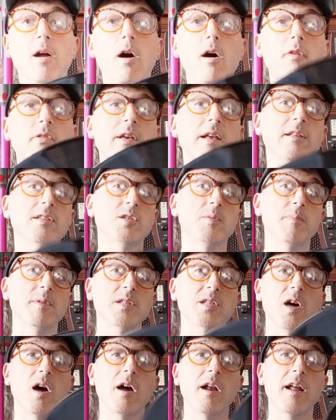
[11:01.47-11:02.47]
all the
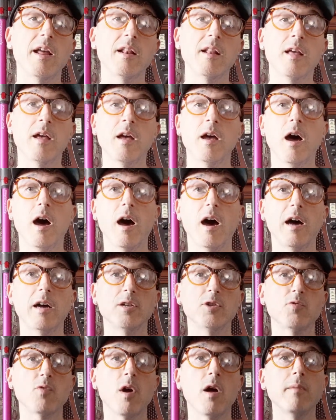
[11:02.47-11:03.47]
instruments on it, uh,
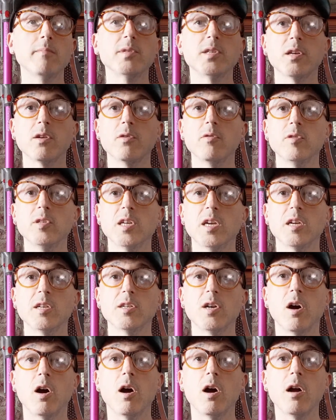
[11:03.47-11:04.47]
drums, acoustic
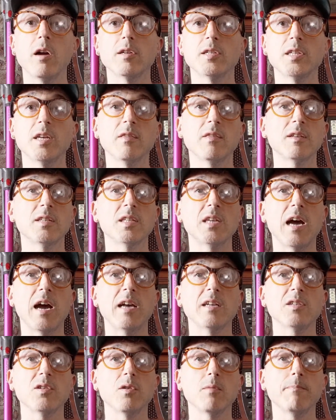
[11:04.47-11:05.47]
guitar,
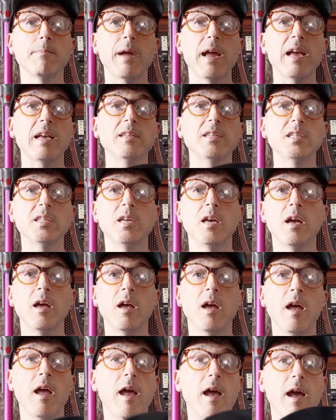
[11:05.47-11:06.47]
synthesizer, bass,
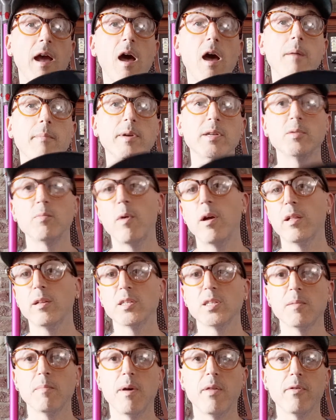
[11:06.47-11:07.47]
uh, as well
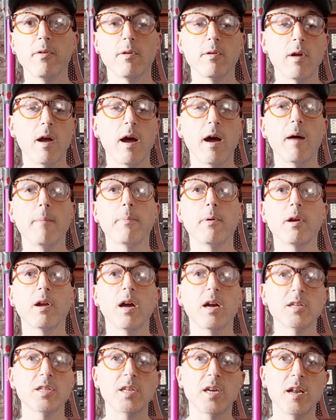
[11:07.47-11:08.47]
as some other uh,
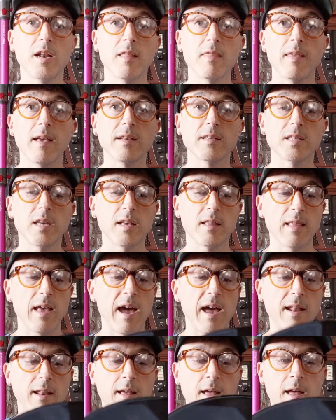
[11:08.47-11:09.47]
percussion and things like
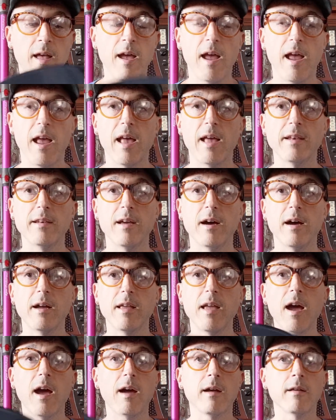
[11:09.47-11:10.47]
that. And
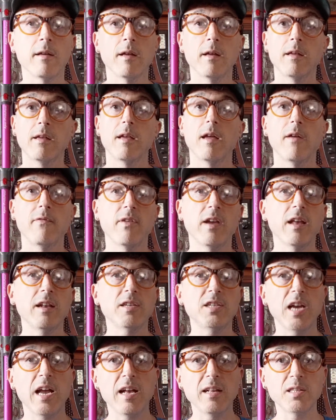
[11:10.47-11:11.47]
uh, yeah, if you
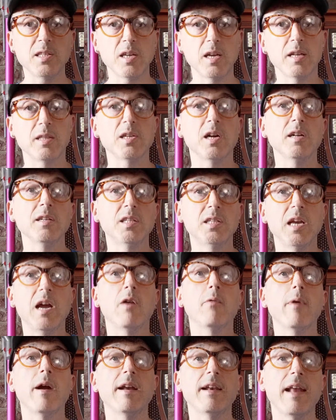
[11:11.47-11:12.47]
get a chance, it's on
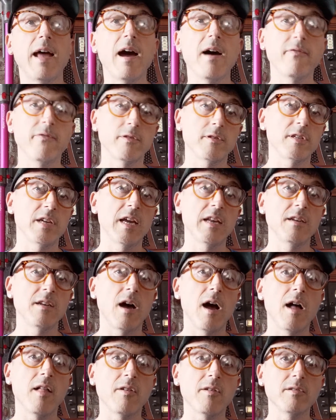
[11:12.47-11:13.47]
sale right now for
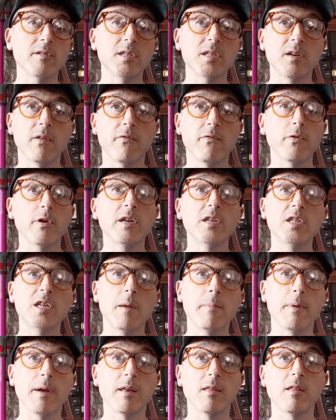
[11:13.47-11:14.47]
$10, free
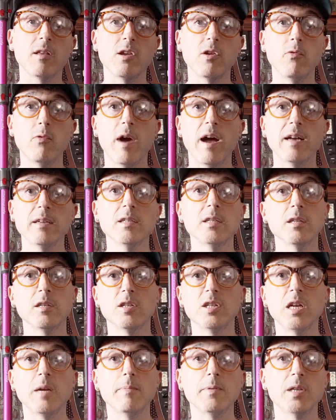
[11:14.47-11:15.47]
shipping in the US
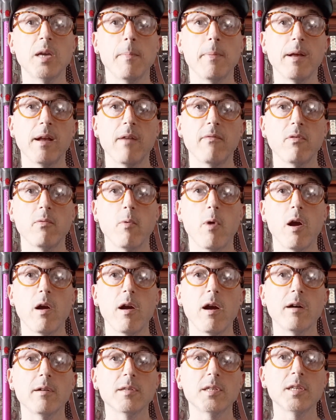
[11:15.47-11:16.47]
and cheap shipping
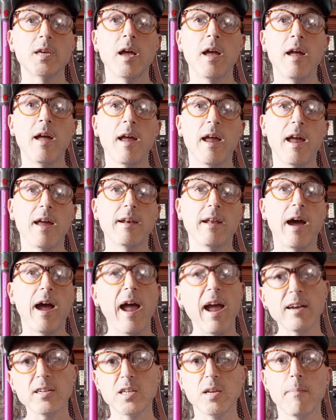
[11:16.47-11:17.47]
everywhere else. And
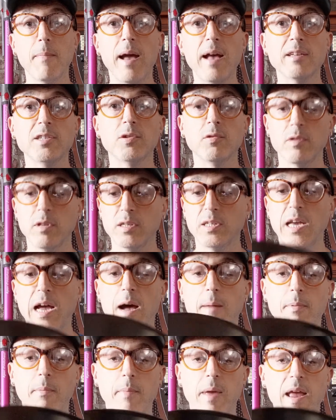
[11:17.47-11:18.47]
I actually mastered this
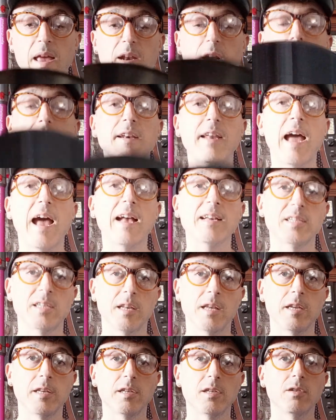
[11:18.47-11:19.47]
album in
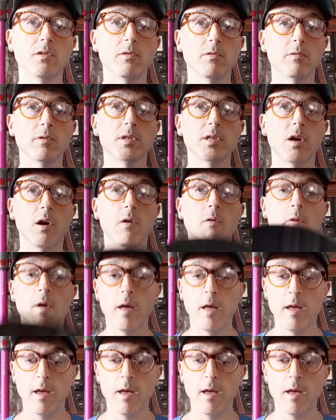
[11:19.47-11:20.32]
Audacity too, so